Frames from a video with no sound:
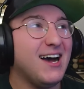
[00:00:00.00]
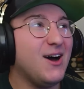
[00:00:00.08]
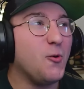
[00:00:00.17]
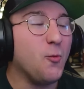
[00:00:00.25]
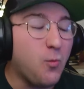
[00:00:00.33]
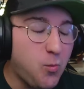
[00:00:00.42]

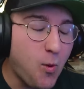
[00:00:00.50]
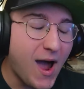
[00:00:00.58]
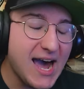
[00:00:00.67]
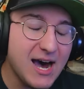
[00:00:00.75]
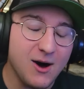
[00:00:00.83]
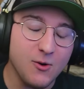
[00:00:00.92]

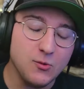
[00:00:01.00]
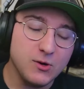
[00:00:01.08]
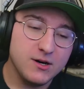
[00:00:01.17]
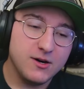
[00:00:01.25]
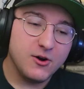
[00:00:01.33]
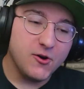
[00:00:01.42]
Wow.
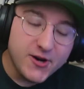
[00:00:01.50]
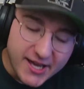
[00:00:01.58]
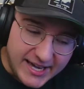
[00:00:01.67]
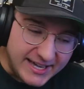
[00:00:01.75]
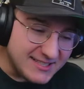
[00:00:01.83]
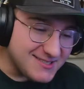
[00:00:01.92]

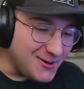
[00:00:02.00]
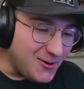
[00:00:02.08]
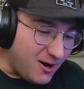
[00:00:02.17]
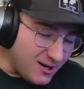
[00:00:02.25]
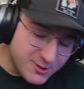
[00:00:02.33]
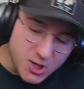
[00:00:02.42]
Okay, so
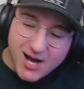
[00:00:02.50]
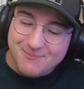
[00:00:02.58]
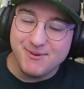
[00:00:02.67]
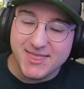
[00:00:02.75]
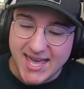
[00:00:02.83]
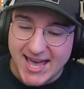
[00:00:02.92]
on
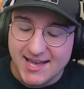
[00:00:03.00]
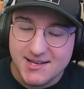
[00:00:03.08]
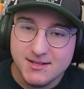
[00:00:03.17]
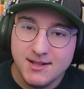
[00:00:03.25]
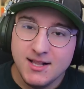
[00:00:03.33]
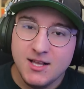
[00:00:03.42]
top of that,
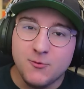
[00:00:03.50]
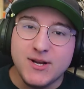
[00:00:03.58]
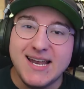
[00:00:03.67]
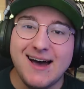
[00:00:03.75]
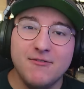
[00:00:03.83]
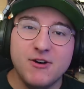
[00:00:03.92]
we
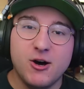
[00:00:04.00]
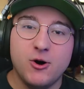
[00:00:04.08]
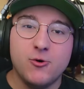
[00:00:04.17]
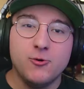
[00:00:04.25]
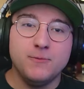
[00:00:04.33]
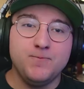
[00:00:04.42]
now
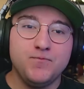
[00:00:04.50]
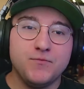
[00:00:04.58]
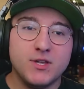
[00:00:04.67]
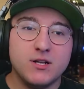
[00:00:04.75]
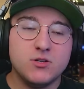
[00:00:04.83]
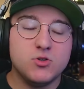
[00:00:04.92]
know
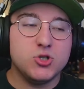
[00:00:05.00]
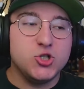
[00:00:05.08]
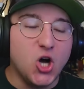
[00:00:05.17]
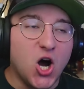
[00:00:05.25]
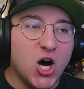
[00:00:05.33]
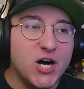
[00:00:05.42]

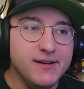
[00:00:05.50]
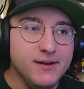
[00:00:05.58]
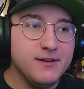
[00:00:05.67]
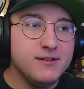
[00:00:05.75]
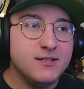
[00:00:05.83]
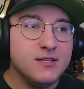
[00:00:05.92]
Jon,
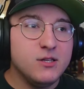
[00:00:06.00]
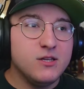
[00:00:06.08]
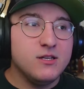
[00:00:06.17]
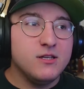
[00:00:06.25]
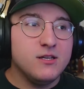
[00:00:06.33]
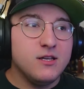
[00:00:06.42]

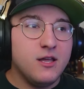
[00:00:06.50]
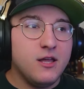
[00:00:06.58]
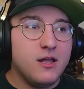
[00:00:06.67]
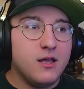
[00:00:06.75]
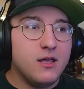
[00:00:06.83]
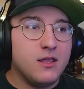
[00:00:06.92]

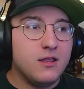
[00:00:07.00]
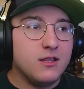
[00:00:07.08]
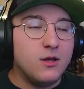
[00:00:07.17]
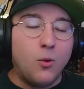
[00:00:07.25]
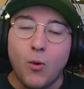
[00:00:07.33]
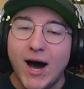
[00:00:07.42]

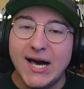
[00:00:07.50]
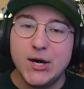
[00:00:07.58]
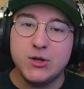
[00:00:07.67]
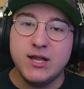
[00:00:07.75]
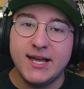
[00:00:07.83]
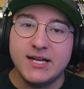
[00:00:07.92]
the
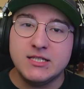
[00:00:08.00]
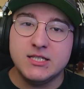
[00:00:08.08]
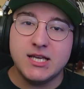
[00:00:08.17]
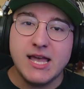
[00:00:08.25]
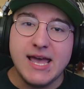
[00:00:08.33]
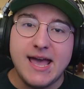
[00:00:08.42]

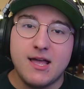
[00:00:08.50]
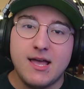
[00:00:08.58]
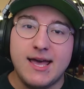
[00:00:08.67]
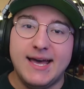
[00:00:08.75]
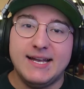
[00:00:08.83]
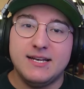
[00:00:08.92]
Wildlings,
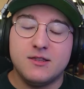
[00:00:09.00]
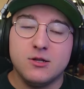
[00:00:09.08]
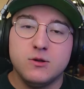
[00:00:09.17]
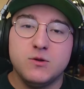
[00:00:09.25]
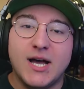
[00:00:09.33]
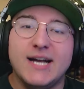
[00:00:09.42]
and the
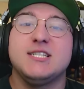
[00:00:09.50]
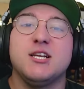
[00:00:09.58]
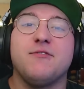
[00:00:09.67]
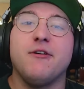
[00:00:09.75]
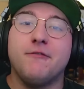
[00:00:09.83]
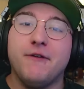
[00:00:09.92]
Knights
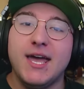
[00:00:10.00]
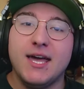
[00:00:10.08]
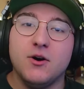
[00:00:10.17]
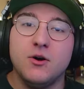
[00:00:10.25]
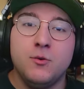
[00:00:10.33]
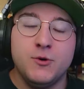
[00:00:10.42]
of the
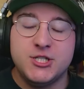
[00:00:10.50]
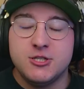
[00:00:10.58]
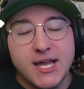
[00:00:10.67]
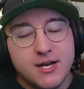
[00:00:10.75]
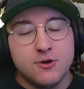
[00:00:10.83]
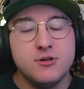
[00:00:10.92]
Vale, which
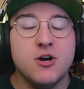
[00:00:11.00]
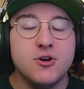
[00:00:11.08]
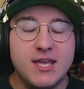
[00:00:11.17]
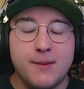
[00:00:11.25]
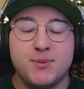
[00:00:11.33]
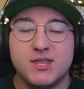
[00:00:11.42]
they don't know
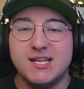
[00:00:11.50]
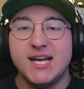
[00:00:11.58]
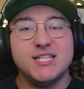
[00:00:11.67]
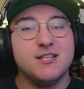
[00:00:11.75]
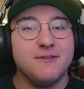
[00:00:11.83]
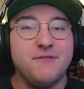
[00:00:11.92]
yet, but the
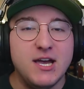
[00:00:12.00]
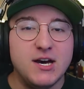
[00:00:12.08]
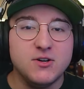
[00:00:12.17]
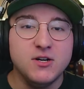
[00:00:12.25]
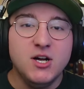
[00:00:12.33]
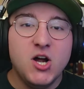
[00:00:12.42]
Knights of the
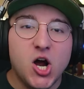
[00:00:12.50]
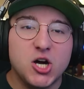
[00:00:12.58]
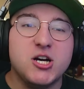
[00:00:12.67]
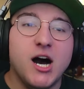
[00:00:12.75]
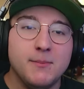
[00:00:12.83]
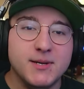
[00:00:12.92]
Vale are
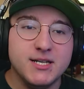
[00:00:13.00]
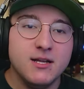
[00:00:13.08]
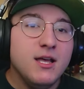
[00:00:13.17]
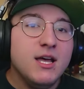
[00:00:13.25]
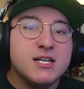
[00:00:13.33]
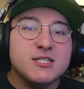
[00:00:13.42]
coming
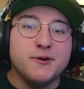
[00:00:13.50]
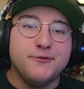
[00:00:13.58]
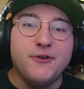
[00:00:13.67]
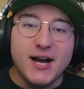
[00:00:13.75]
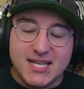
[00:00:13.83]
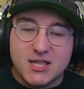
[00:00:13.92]
to
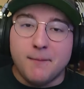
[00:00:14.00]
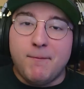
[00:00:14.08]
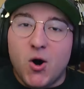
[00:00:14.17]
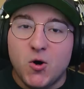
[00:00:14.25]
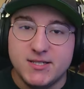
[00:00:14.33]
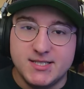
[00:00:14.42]
fight the
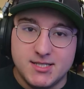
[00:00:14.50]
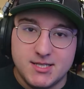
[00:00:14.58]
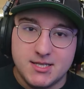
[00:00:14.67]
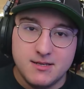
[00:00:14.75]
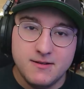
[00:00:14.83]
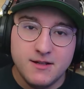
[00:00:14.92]

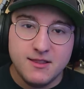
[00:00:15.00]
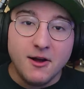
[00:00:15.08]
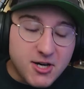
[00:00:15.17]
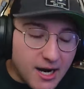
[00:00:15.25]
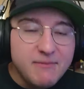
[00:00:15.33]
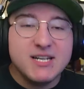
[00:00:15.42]
Boltons. They're
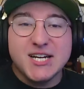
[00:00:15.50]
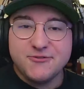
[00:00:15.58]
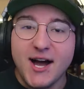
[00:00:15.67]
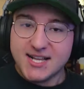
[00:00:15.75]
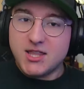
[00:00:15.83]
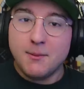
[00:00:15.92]
coming to
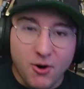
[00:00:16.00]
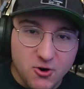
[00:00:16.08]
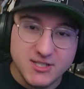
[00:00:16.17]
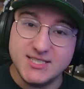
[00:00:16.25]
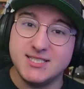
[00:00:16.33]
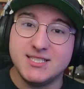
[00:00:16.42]
fight the
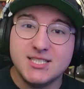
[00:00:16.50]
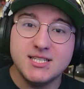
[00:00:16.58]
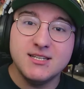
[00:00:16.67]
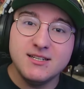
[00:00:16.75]
Boltons.